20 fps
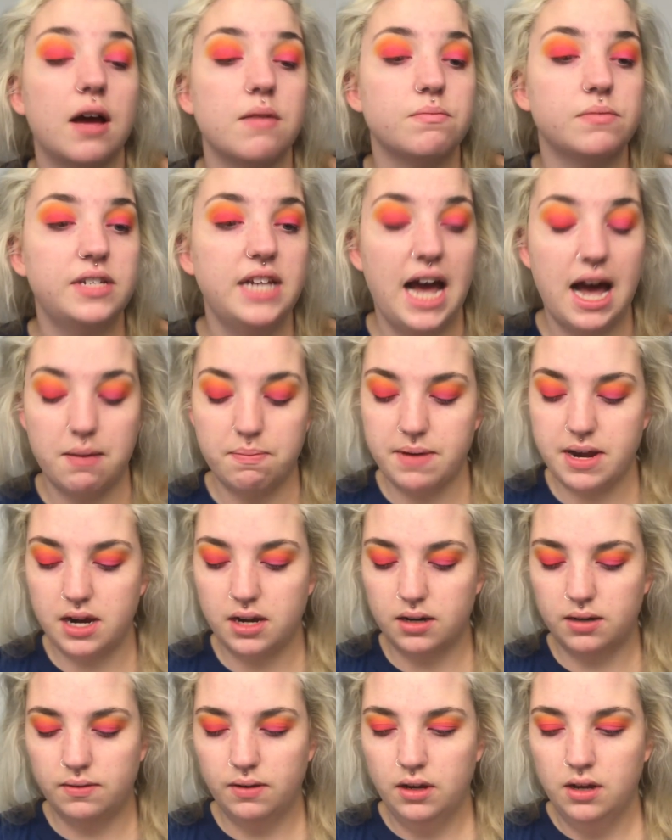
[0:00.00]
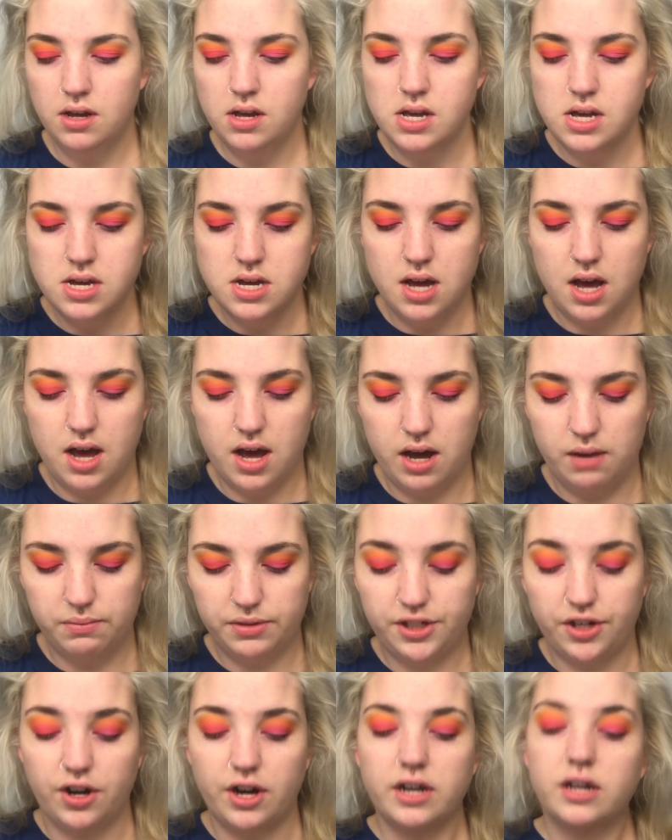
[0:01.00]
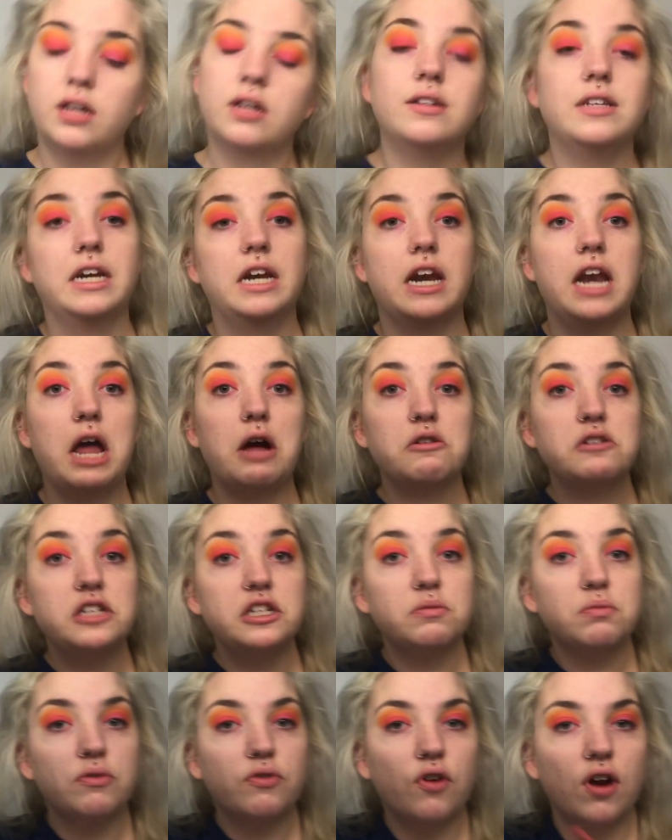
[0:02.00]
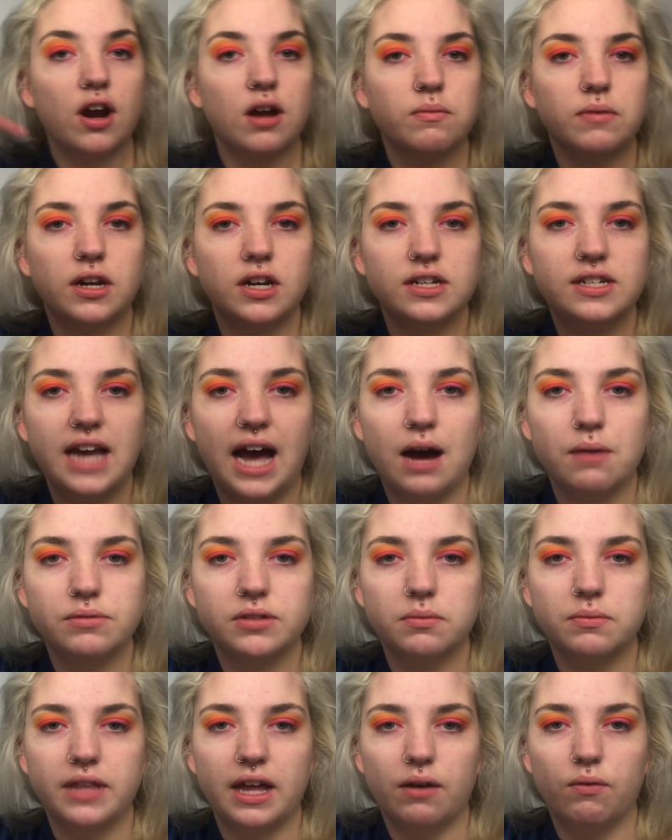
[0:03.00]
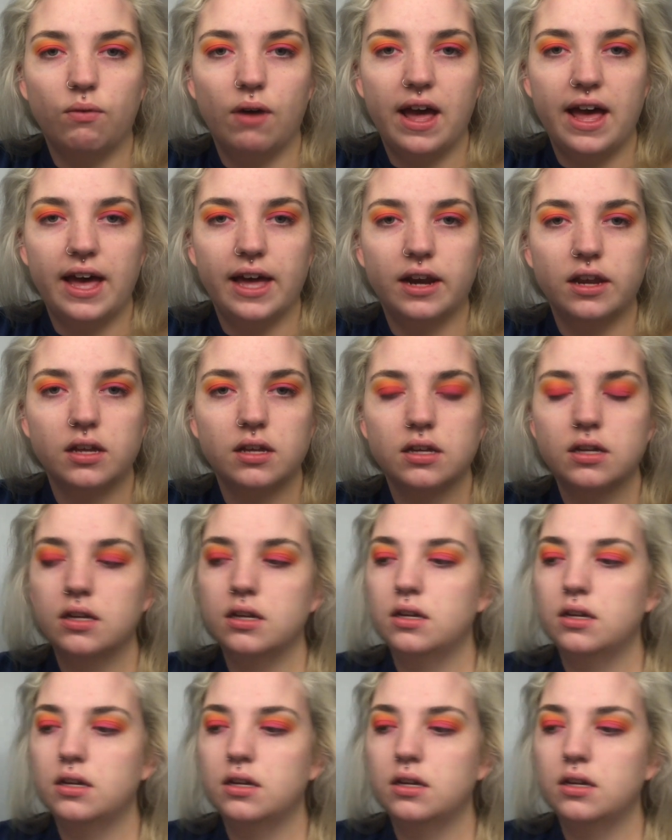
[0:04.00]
I'm tapping, sorry I didn't announce this before. I'm gonna tap some of that red